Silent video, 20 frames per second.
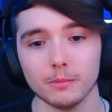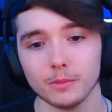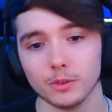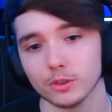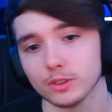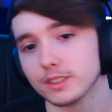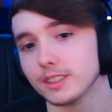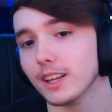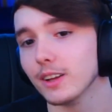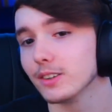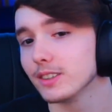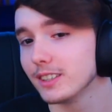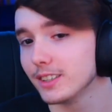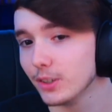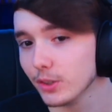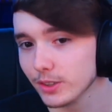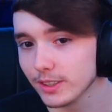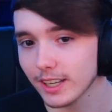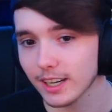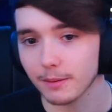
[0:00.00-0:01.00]
You'll they'll,
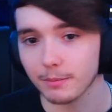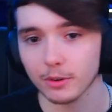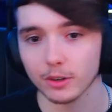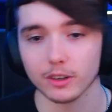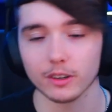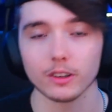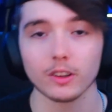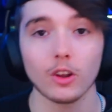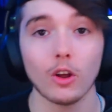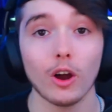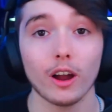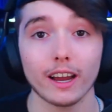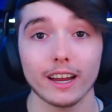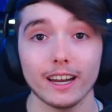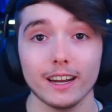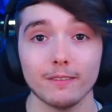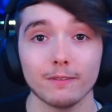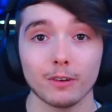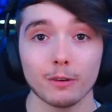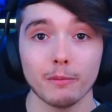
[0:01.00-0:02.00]
you'll set up your login
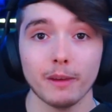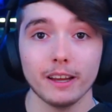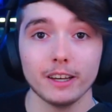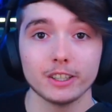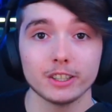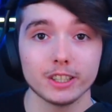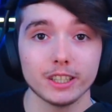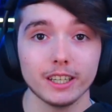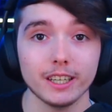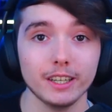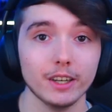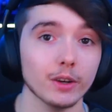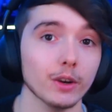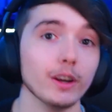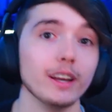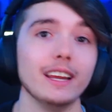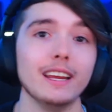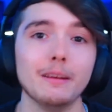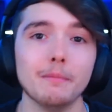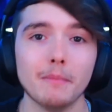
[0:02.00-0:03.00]
information, your
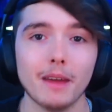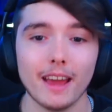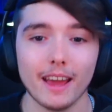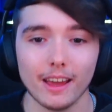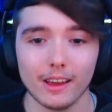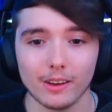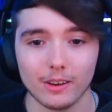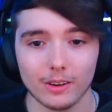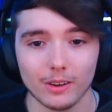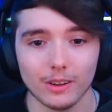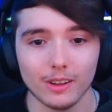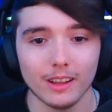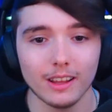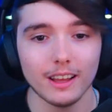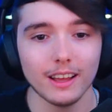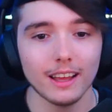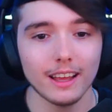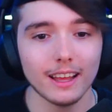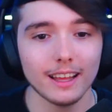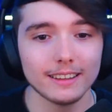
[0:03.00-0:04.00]
email,
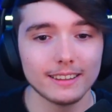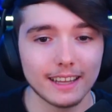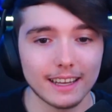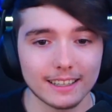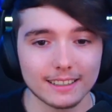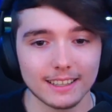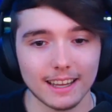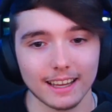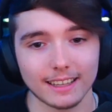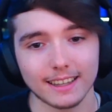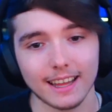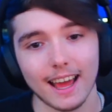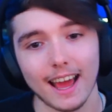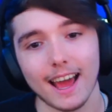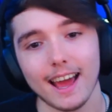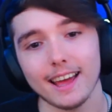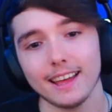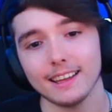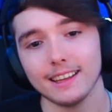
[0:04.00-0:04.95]
things like that.